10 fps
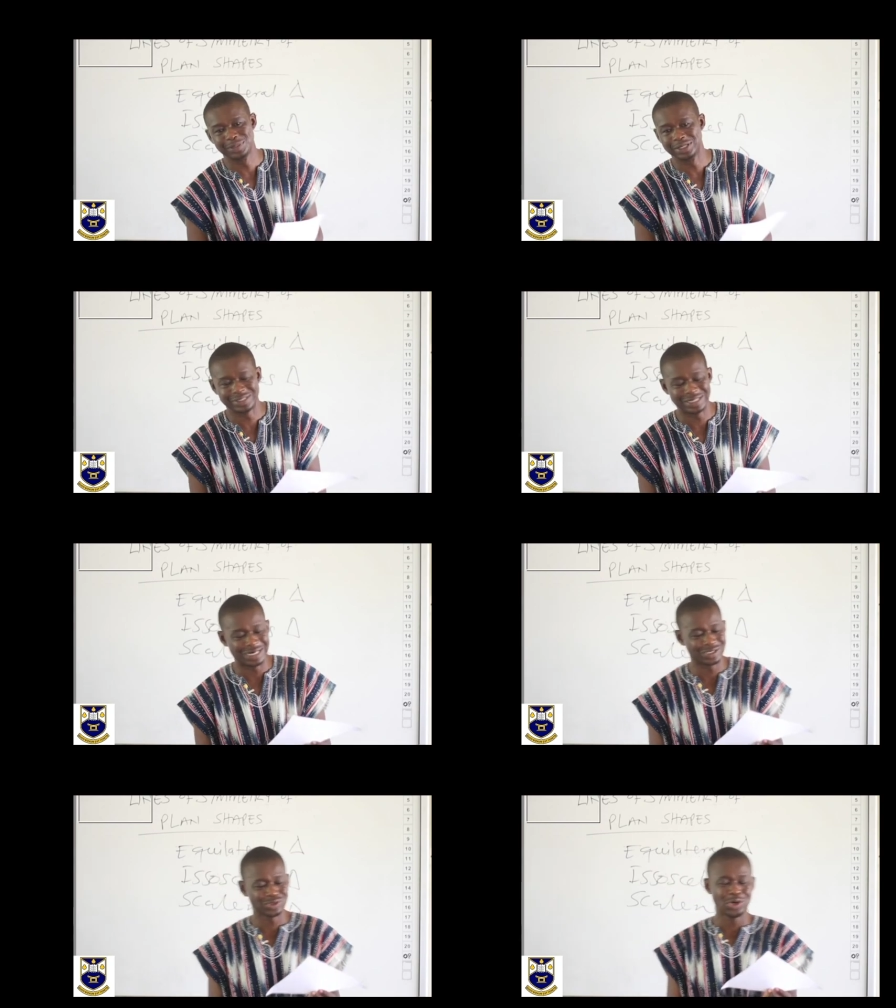There is
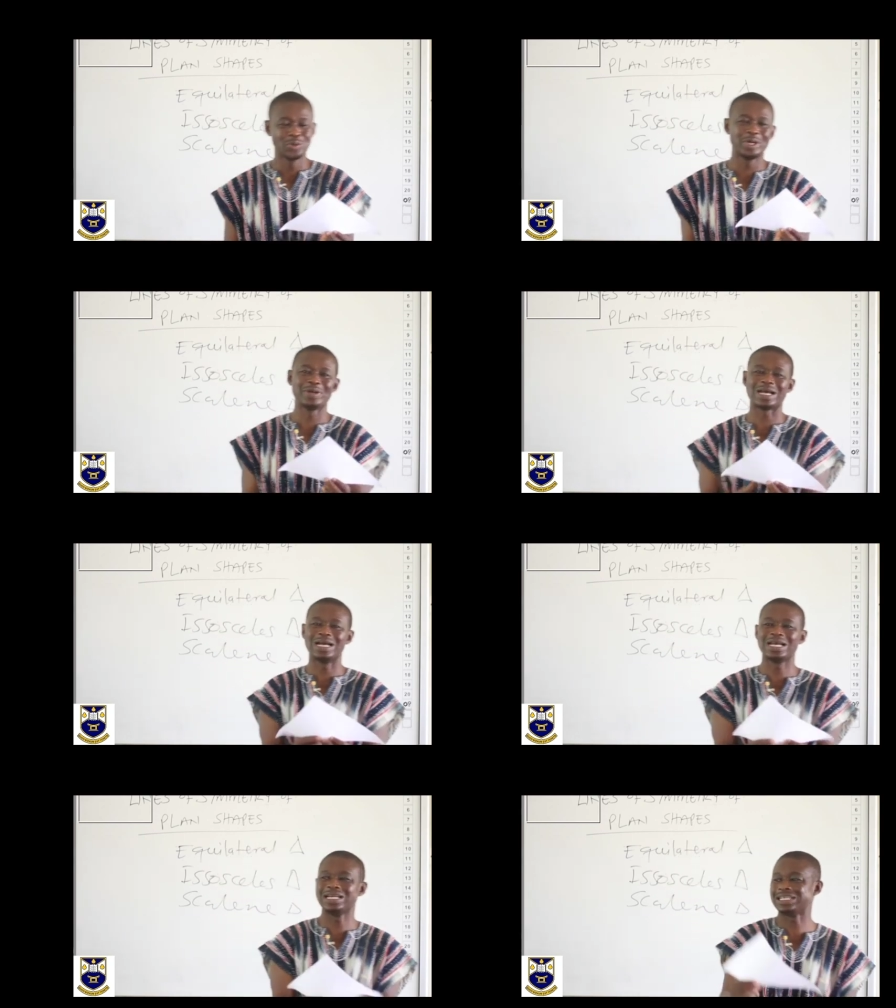no way we can
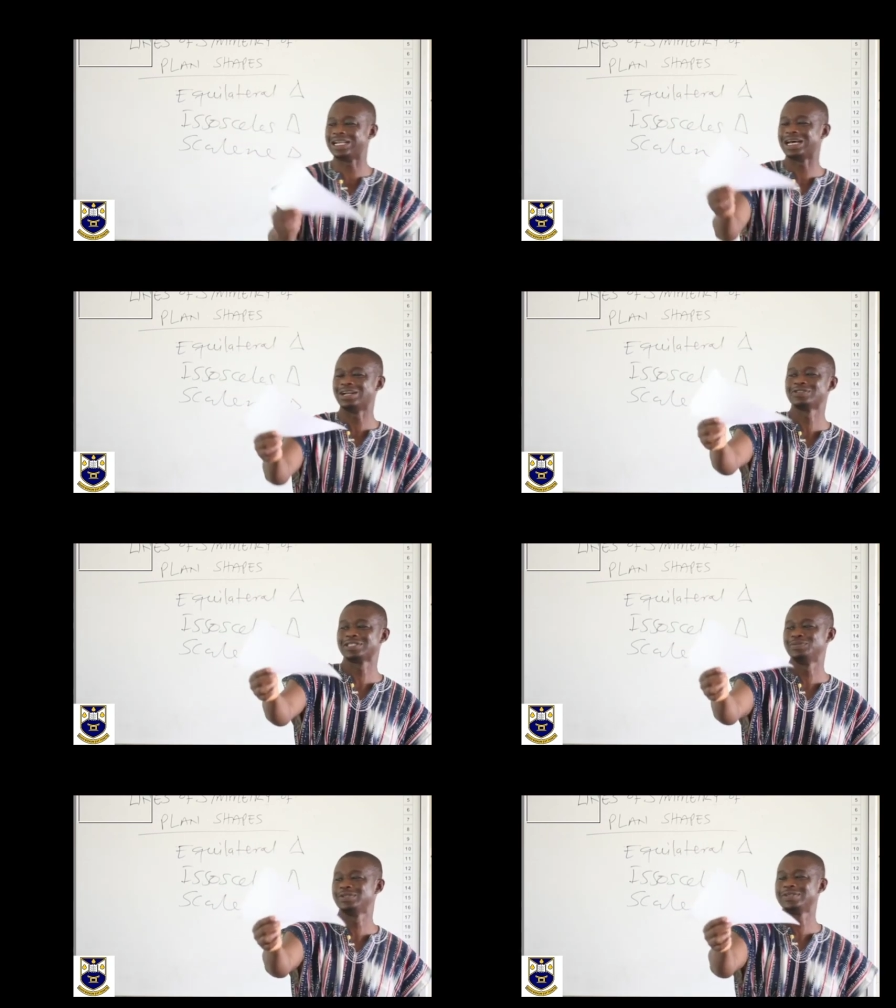get a line of
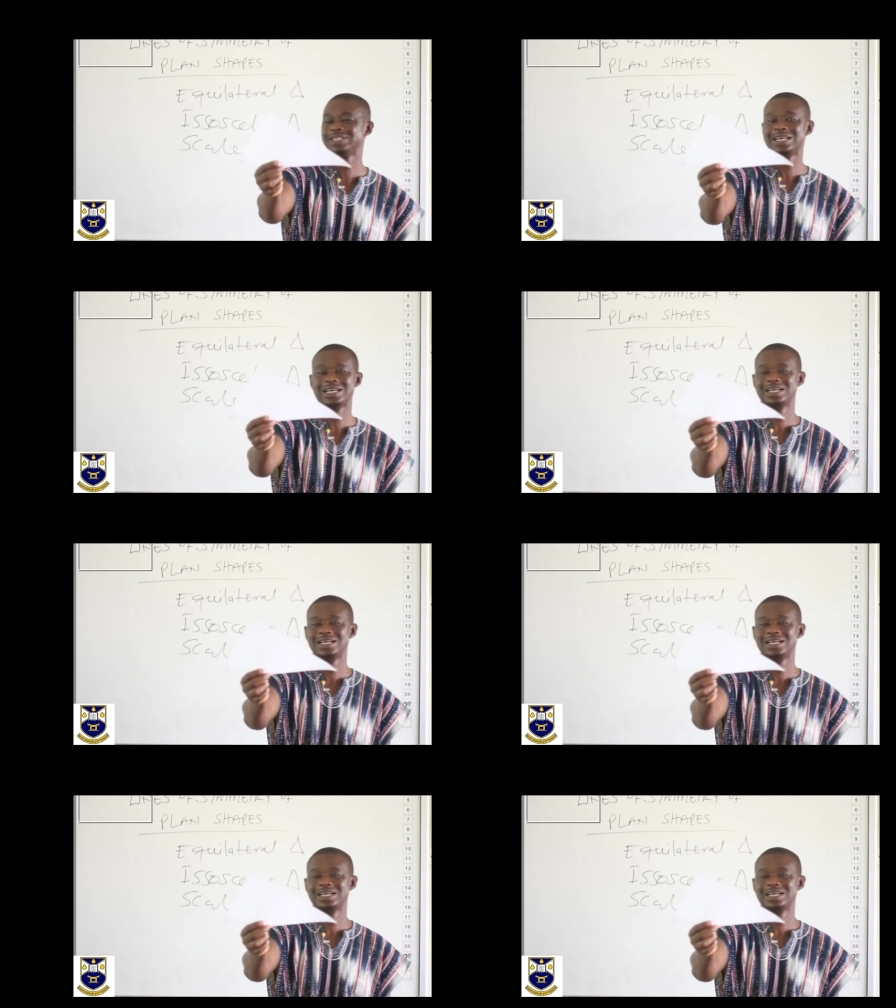symmetry here.